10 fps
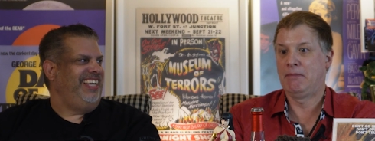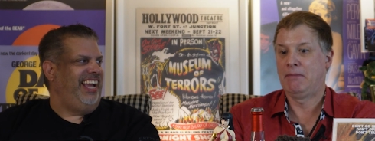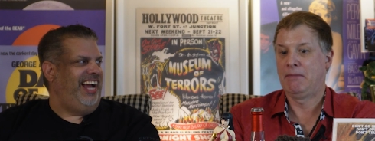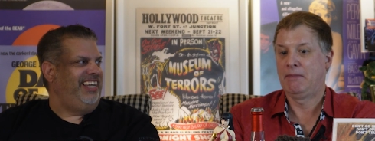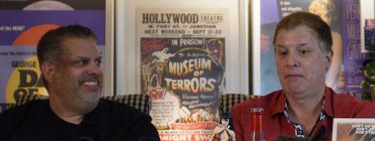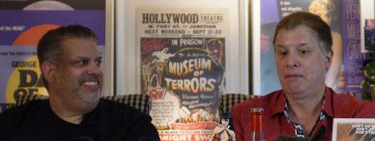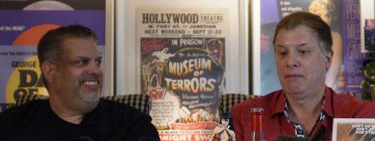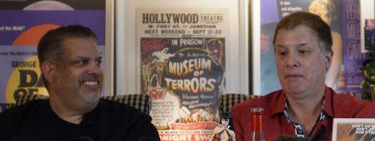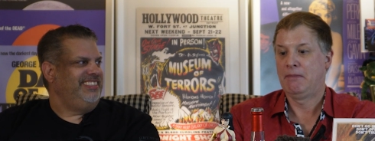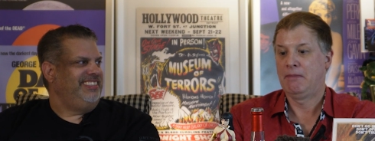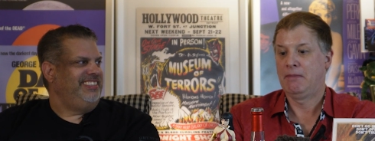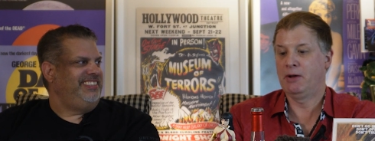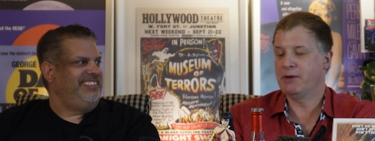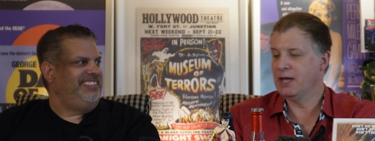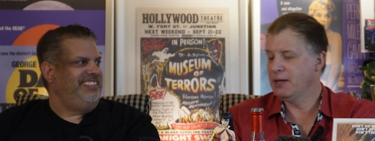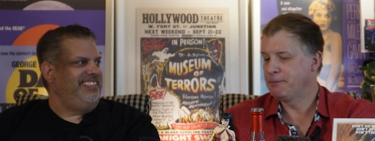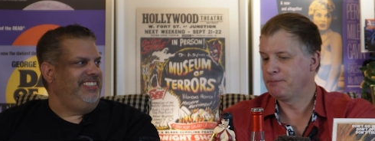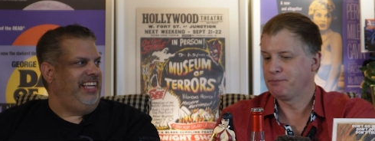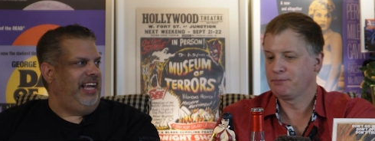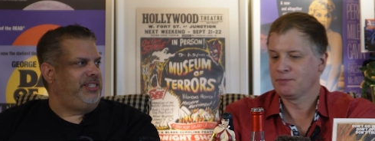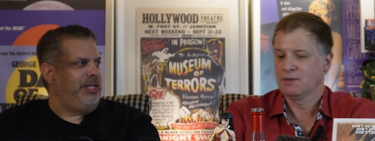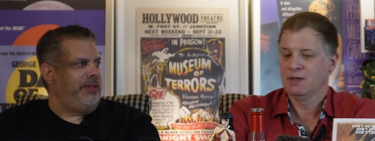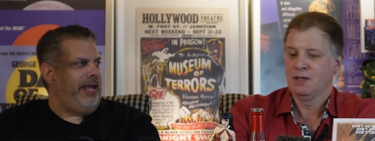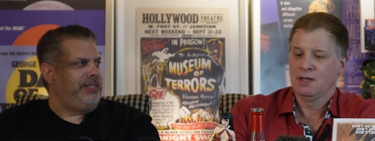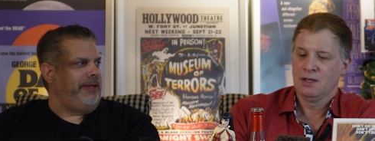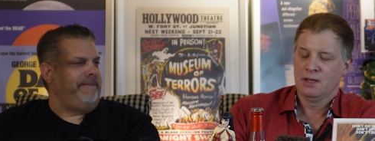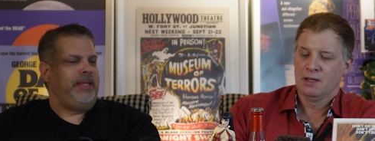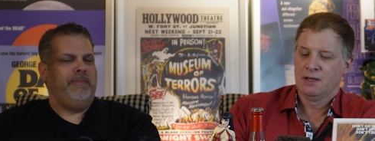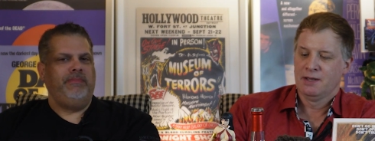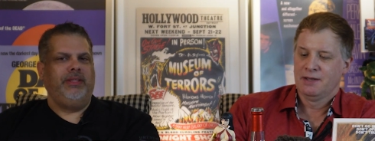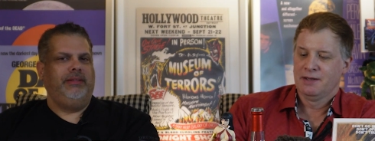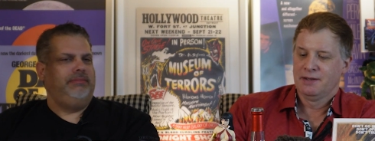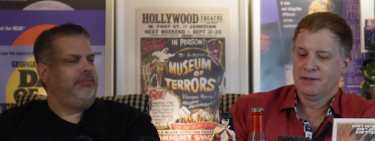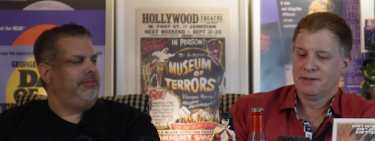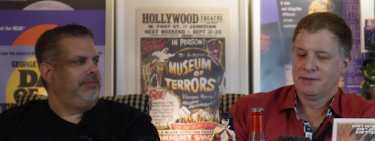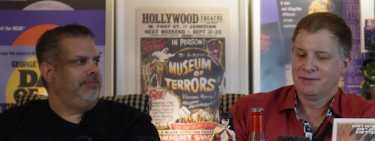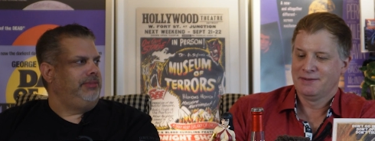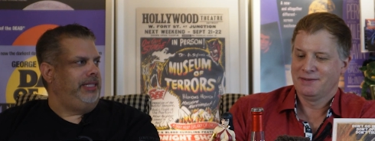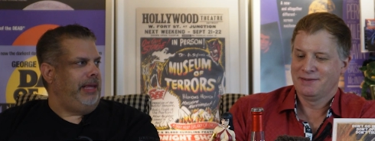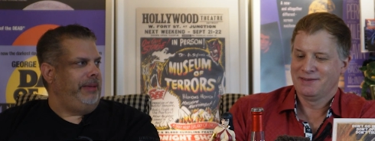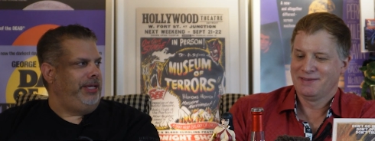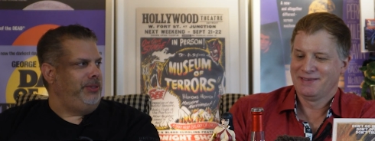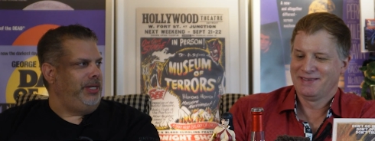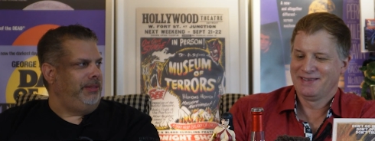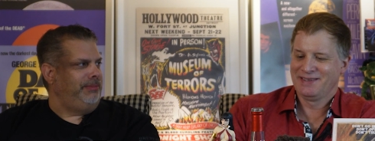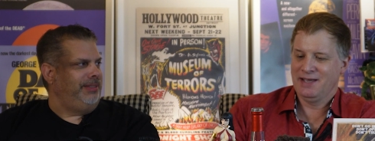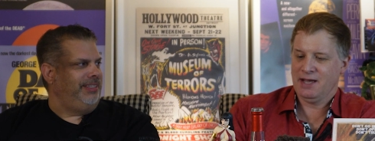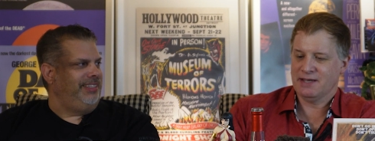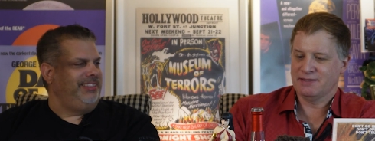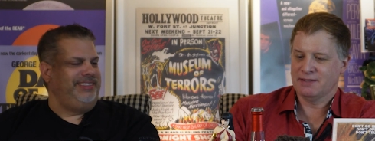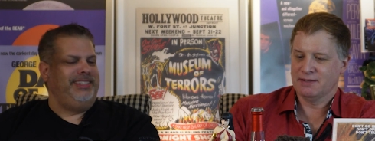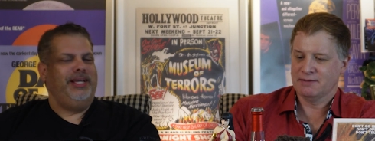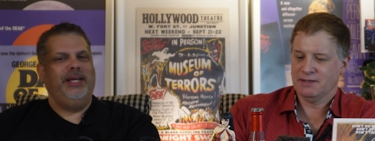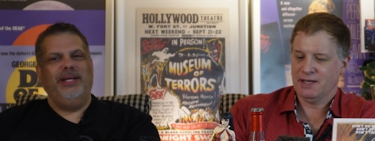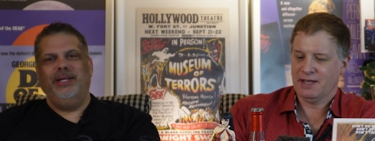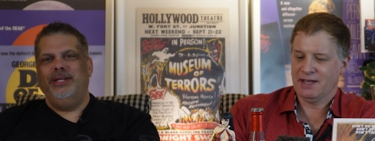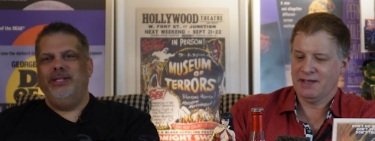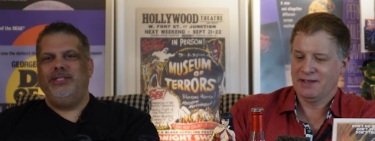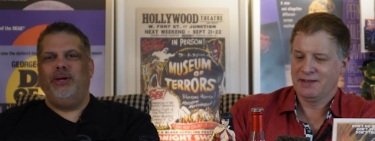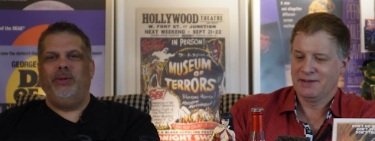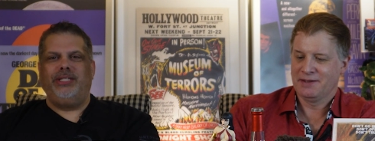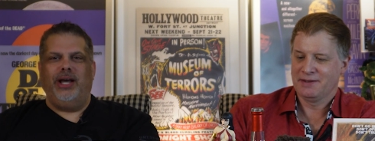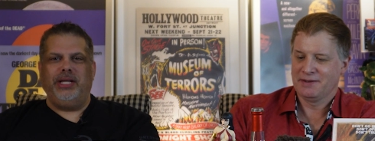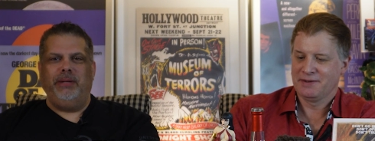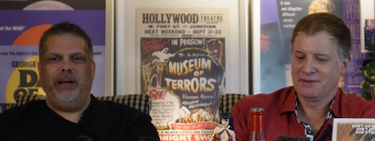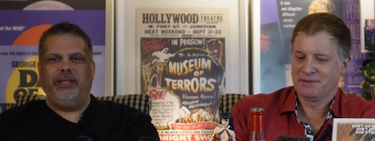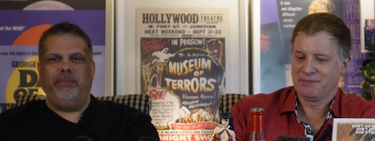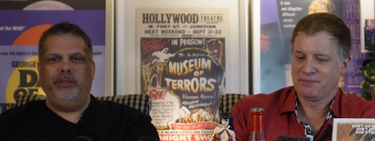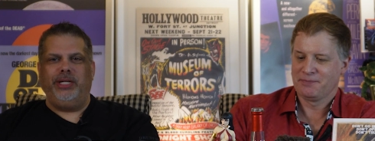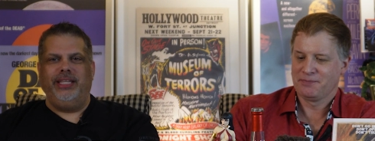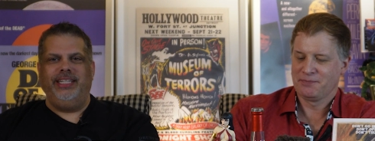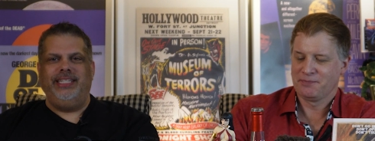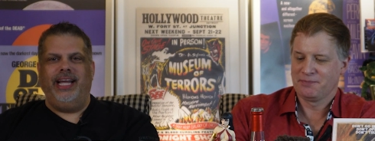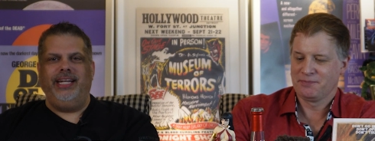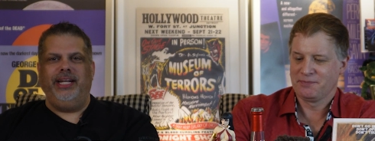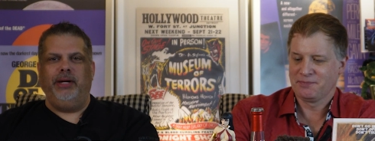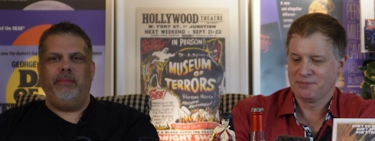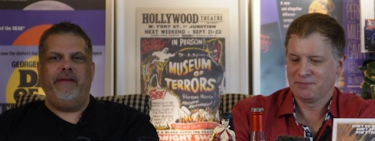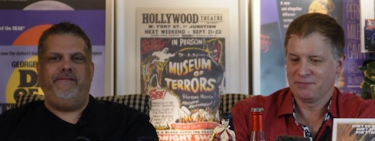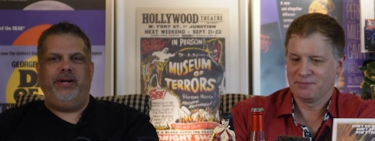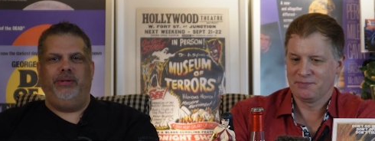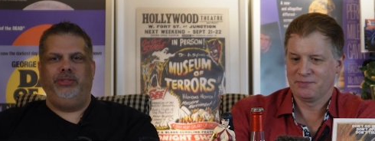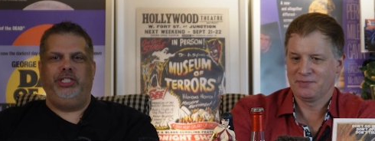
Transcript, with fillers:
Speaker 1: yeah. Okay. Yeah. So that did that make you jump? Yes. Like, so we're talking about the Book of the Dead here. My phone